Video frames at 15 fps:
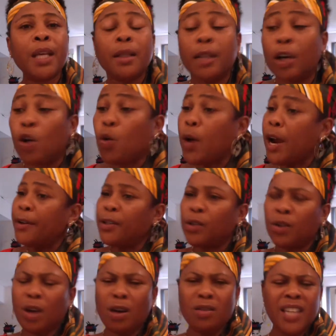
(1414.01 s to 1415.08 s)
The Aquarius
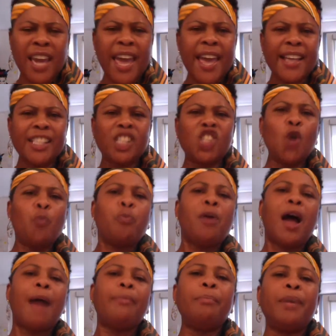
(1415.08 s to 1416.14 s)
will go, yeah, it's no
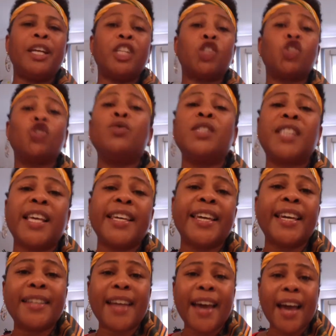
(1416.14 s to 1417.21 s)
problem. But as soon as they
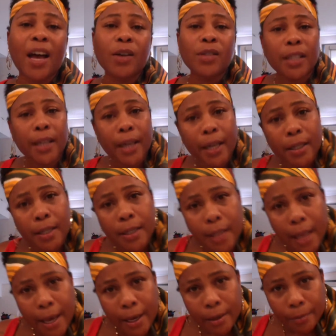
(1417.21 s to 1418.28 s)
get in the house, the Cancer's
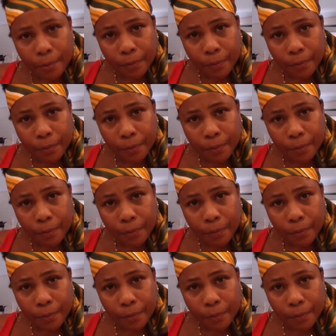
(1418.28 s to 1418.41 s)
like,